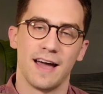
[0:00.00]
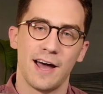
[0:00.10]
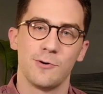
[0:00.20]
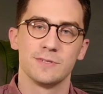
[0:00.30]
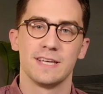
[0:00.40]

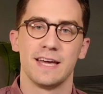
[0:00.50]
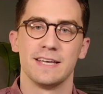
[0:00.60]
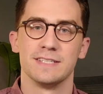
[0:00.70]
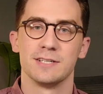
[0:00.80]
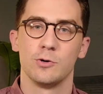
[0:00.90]
house
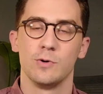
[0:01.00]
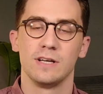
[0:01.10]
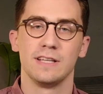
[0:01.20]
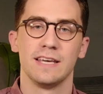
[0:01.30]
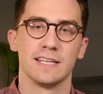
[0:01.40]
as
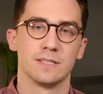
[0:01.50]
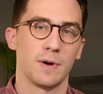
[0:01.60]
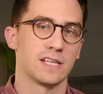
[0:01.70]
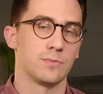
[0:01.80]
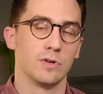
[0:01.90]
quickly as
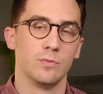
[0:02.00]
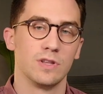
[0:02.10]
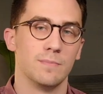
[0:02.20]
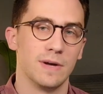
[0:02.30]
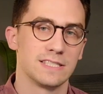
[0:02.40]
possible and with
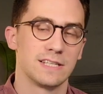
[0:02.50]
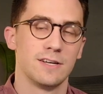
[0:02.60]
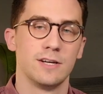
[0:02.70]
the best